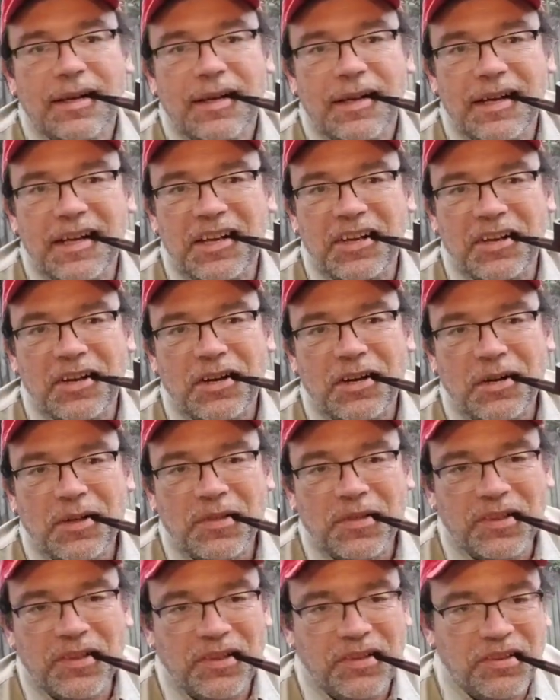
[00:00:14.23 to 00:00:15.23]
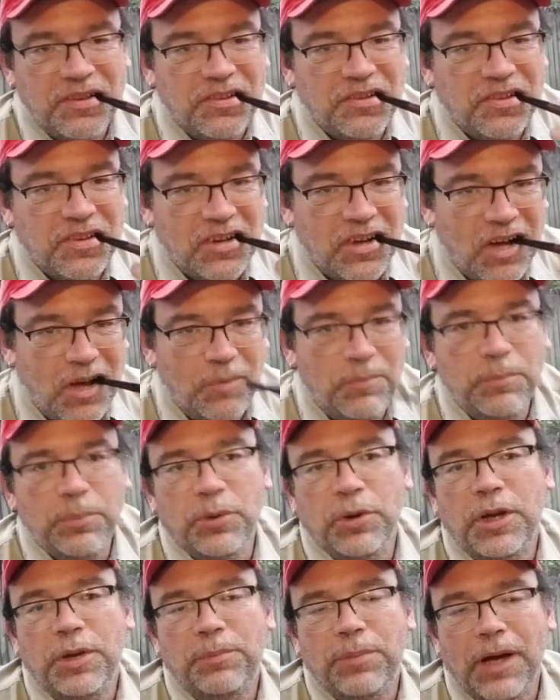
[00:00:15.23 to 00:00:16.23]
Hey y'all, this is
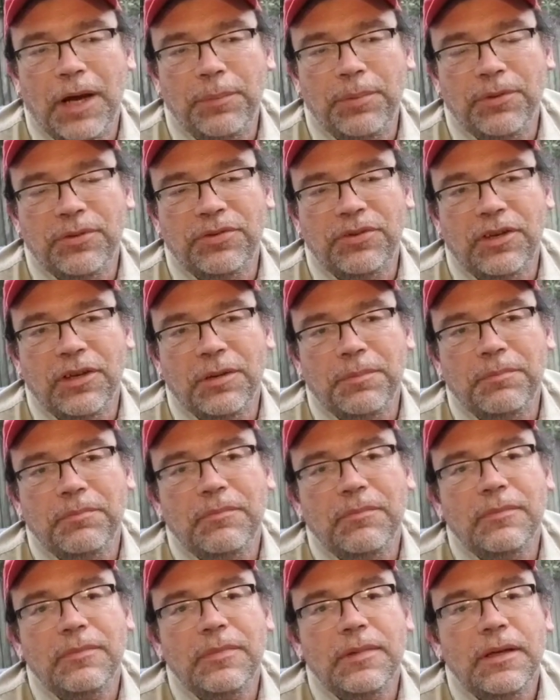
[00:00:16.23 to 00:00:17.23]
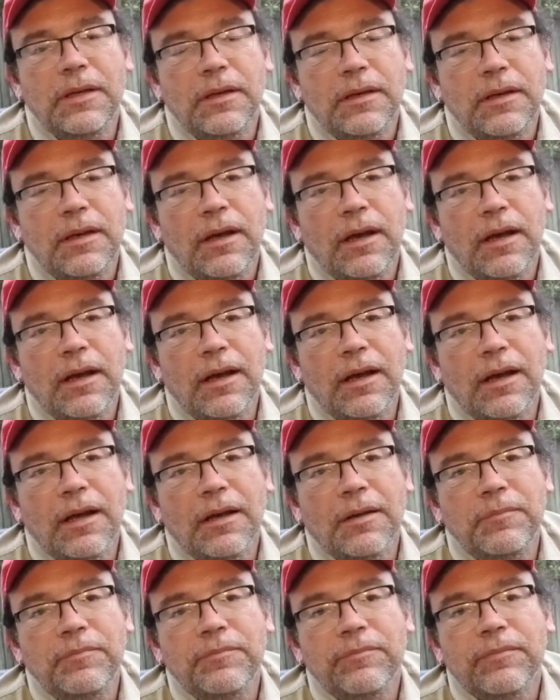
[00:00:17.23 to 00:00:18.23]
Preak Piper Skip.
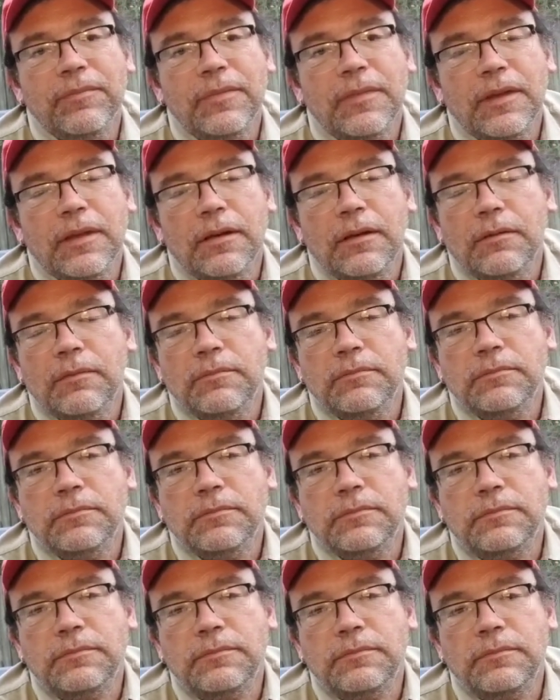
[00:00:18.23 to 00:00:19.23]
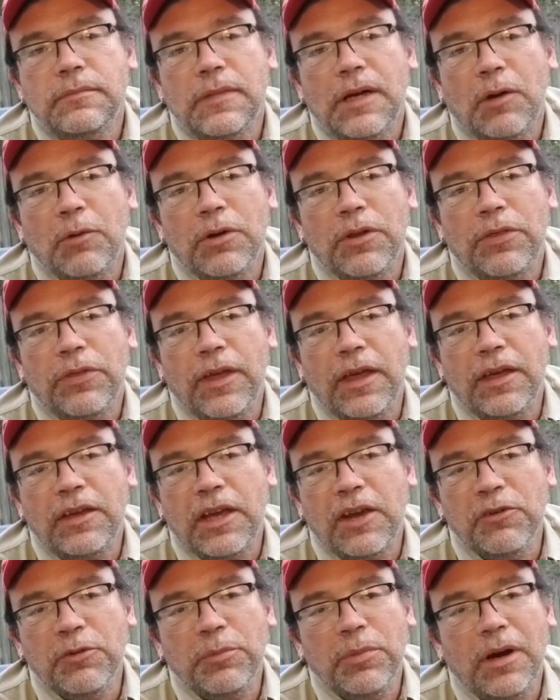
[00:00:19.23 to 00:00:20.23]
I want to thank
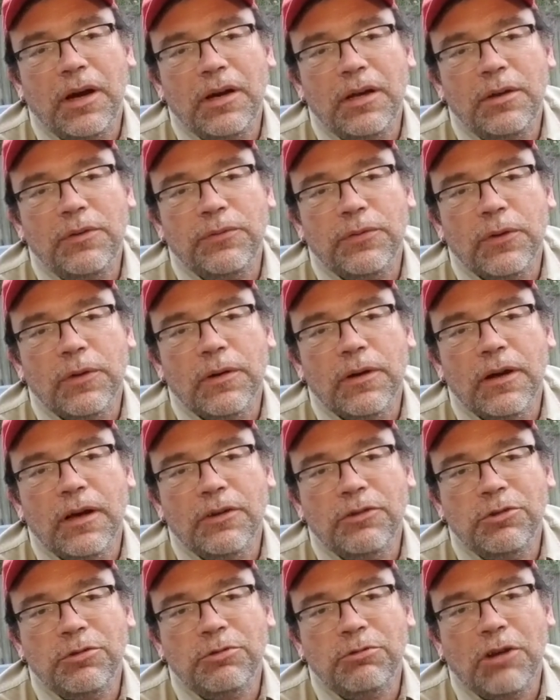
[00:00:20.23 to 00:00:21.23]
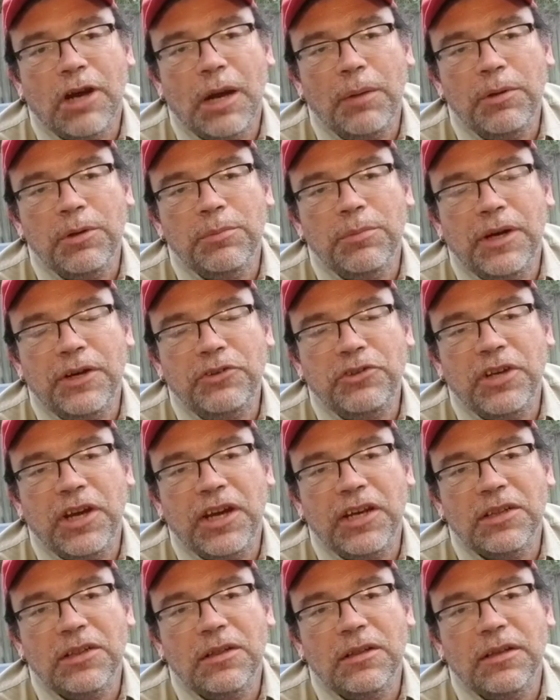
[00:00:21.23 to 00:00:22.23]
everybody for subscribing to my
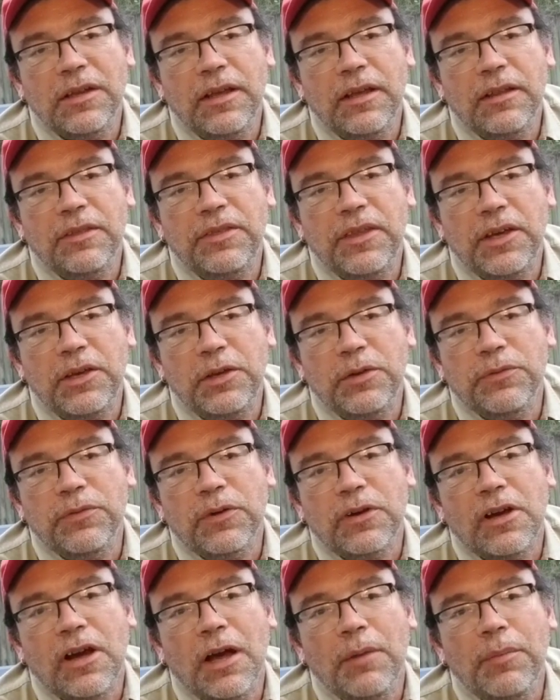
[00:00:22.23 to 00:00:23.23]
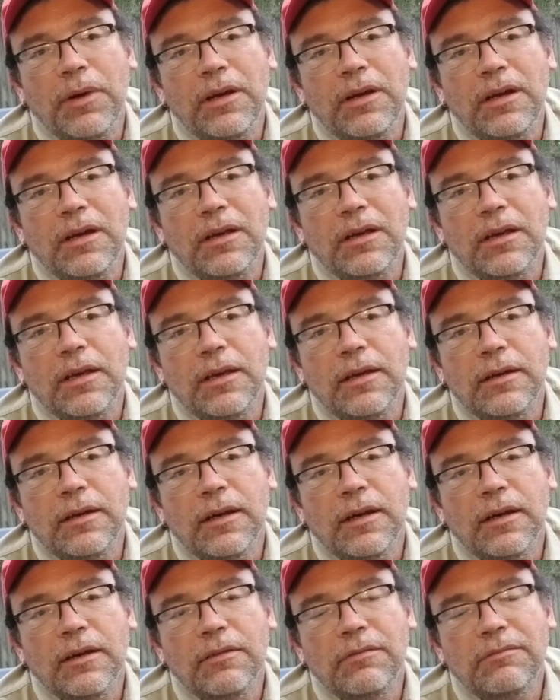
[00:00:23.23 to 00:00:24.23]
channel, and thank you for commenting
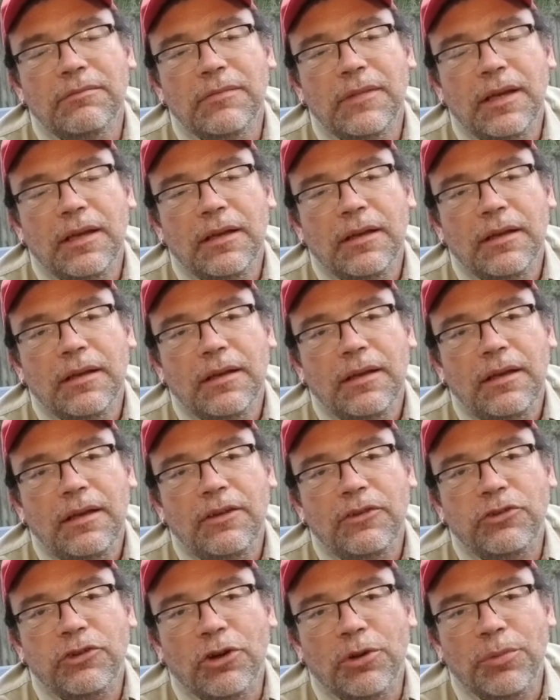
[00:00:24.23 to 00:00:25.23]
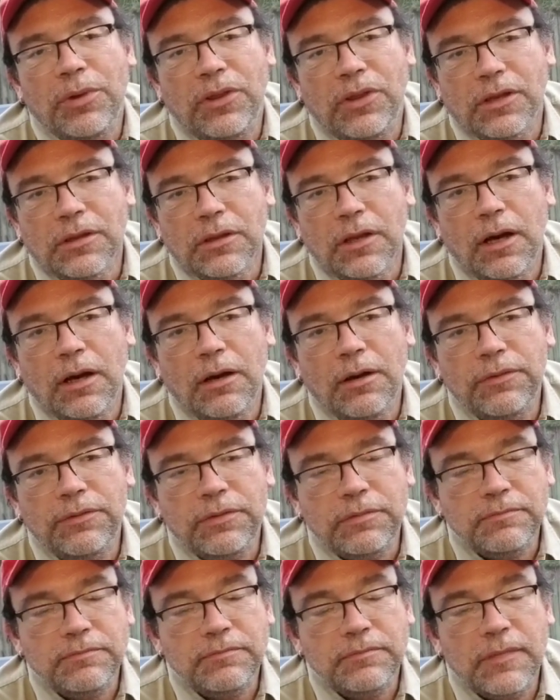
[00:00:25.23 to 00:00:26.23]
and showing me the love.
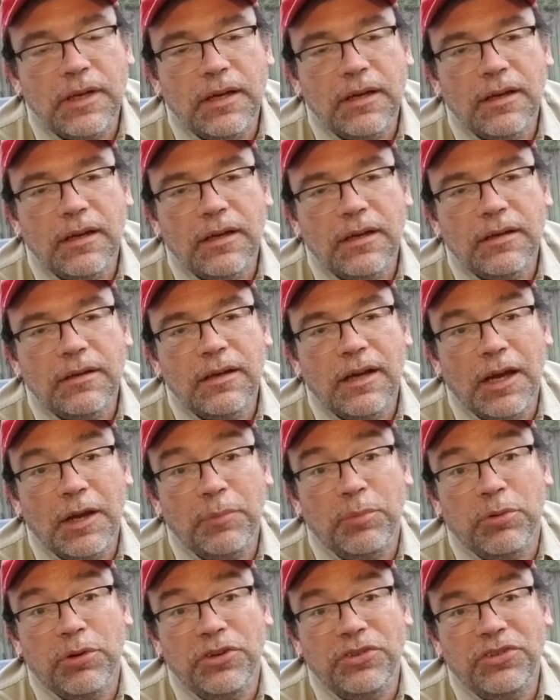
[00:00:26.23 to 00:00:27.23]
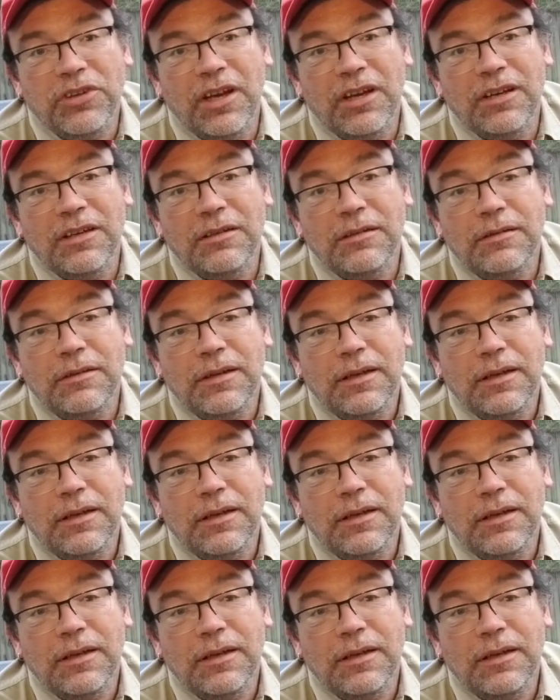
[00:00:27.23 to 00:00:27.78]
I appreciate it,